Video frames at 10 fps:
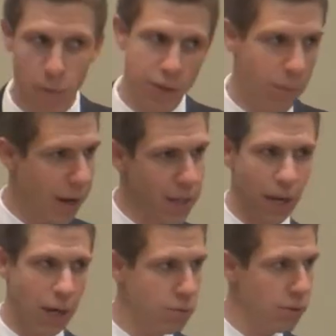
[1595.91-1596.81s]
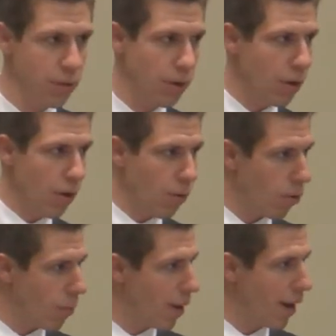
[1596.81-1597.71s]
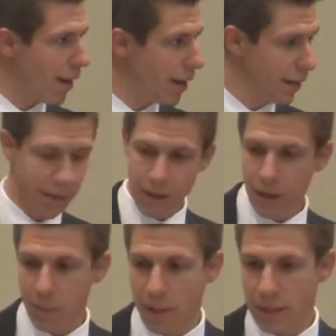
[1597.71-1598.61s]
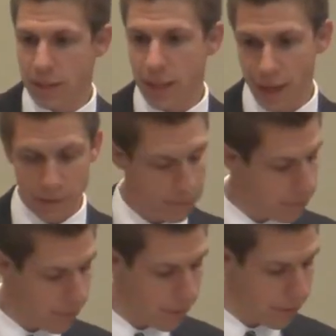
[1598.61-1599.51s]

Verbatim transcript: whether by doctrine or by um, his life,